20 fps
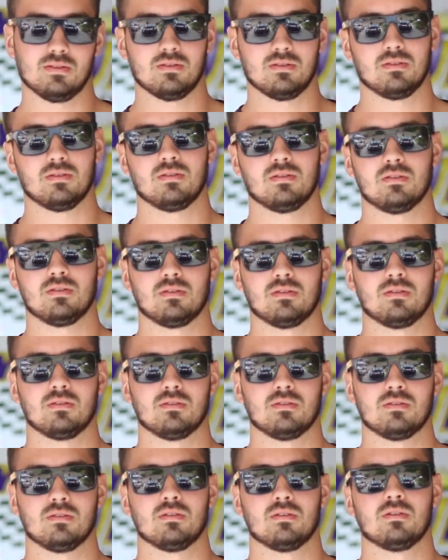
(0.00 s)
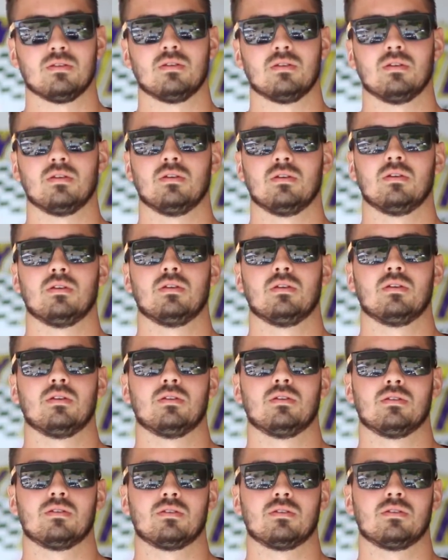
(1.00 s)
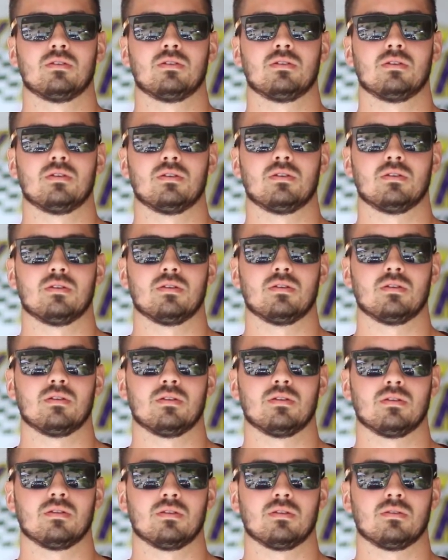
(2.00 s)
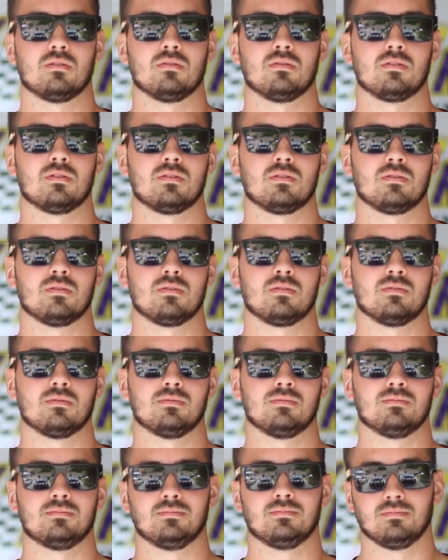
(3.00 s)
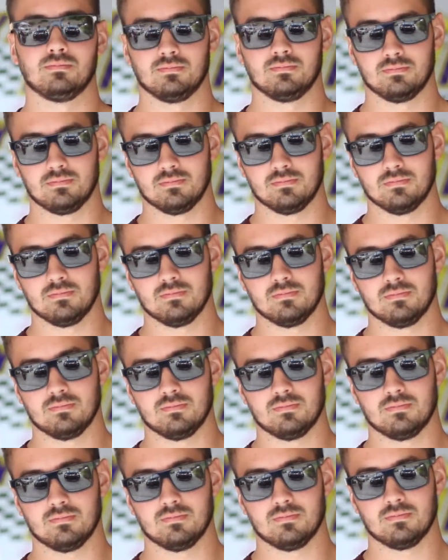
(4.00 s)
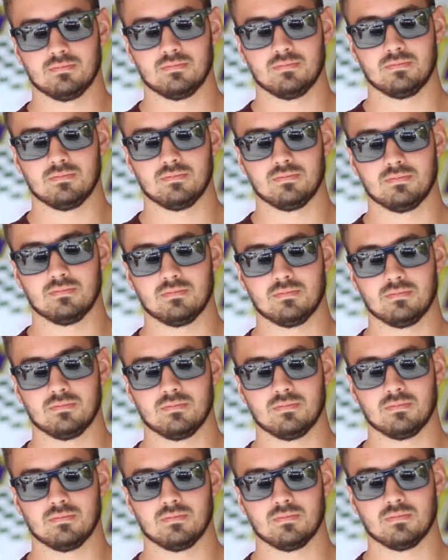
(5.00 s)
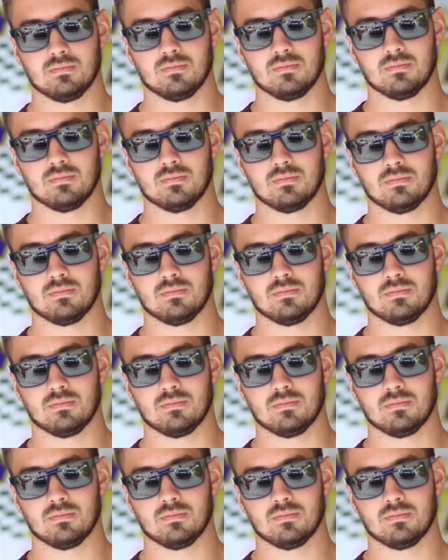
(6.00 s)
This person isn't speaking.